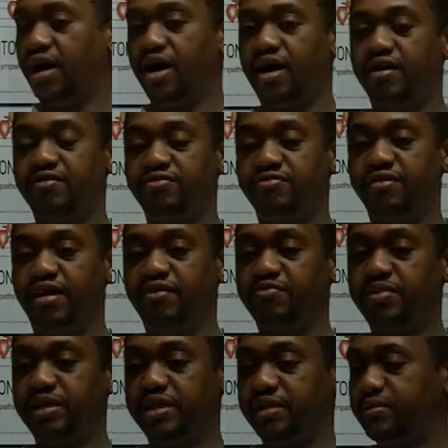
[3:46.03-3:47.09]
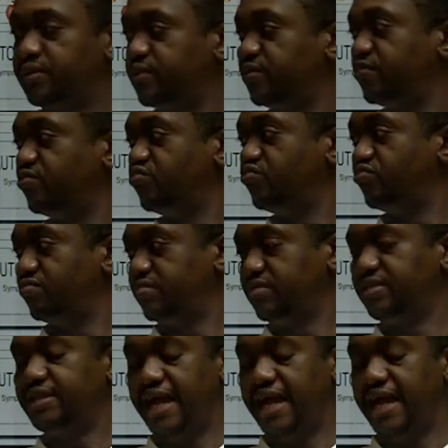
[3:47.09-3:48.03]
Your wife appreciates that.